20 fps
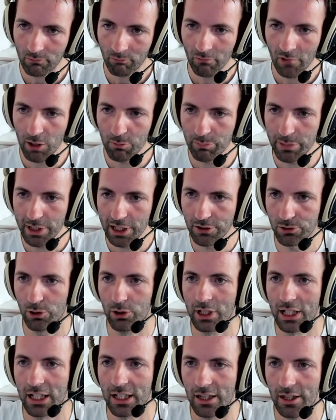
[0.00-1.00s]
and peak
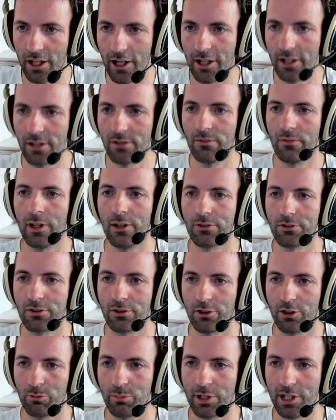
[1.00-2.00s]
torque at 9,000
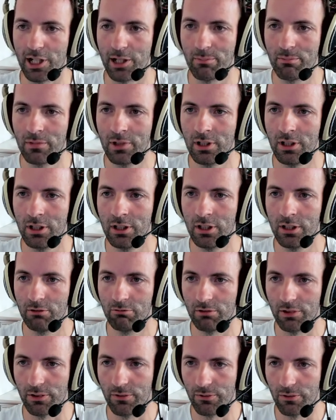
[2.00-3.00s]
RPM
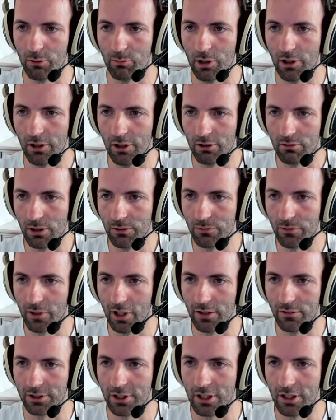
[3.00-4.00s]
with about around
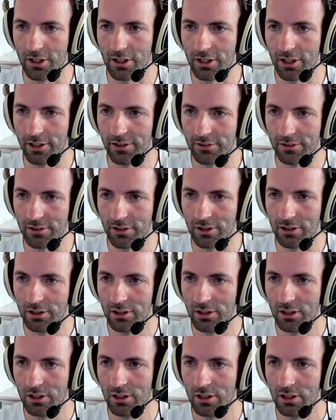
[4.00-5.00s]
590,
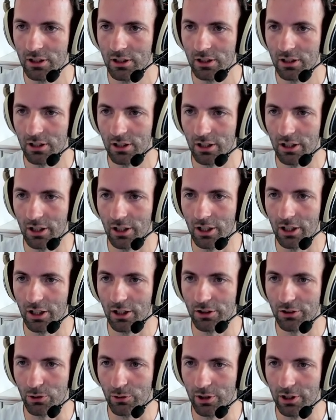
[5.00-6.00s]
uh,
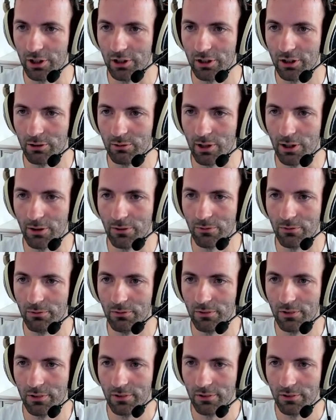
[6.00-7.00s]
sorry, around
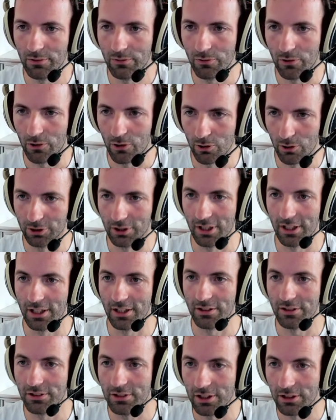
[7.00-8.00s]

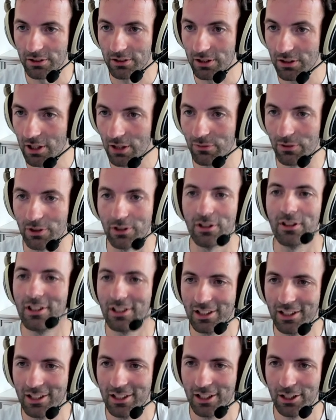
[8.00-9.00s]
467
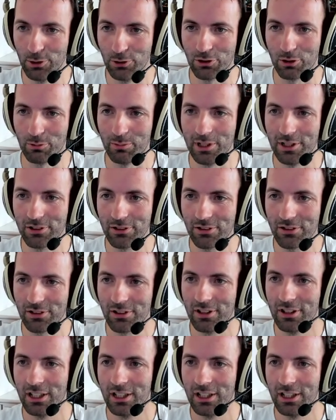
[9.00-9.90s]
newton meters.